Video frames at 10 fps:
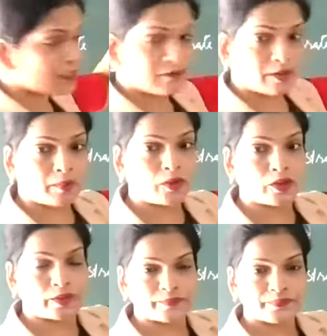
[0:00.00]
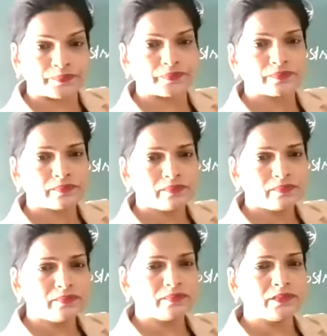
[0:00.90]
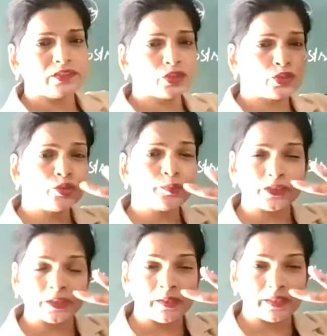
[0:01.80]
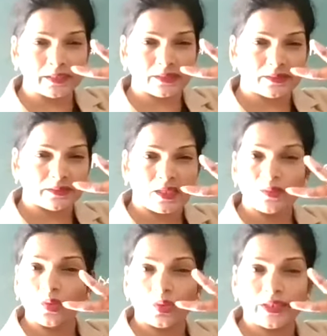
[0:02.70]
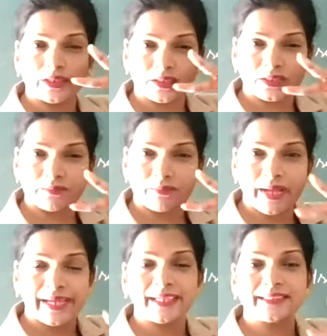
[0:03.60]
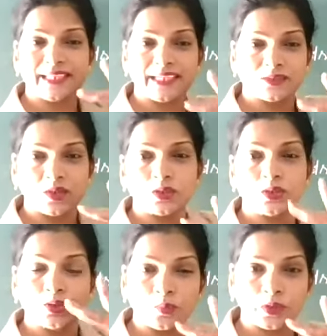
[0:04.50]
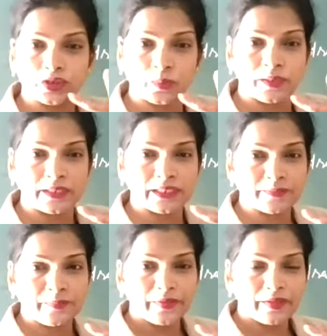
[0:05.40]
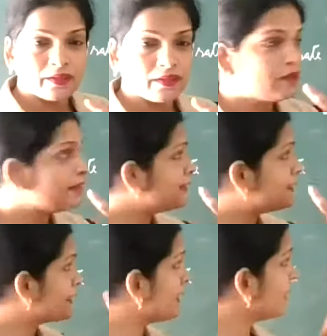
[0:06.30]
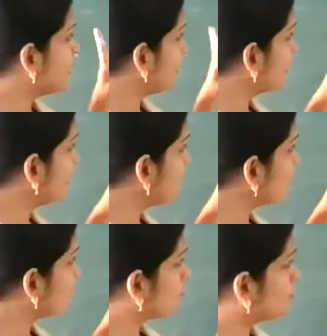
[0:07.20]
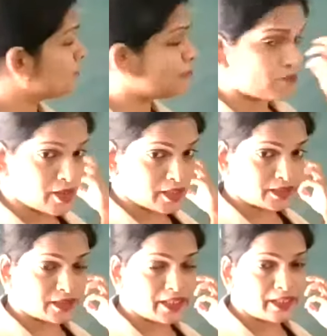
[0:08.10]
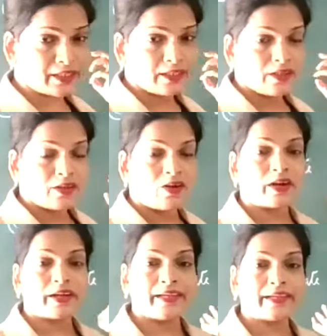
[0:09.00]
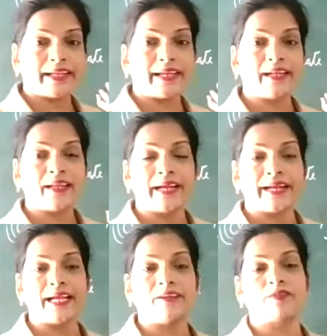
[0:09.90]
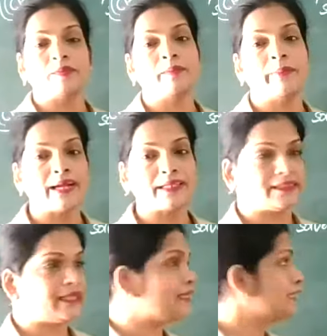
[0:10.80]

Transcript: of the board. So two possibilities. Now OH minus has got two possibilities. It can attack from the front side or it can attack from the back side.